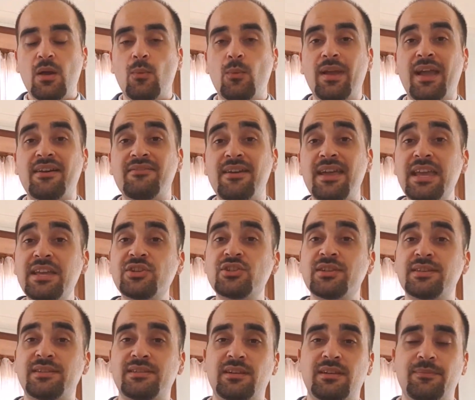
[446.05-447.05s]
We have
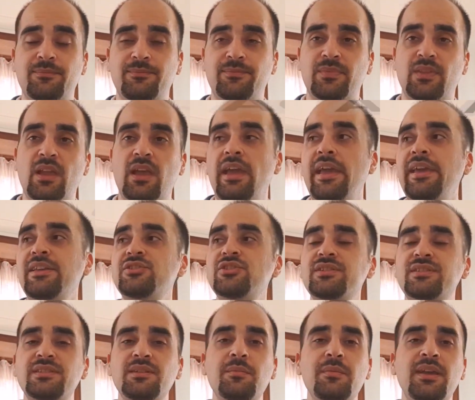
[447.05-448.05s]
agency. Agency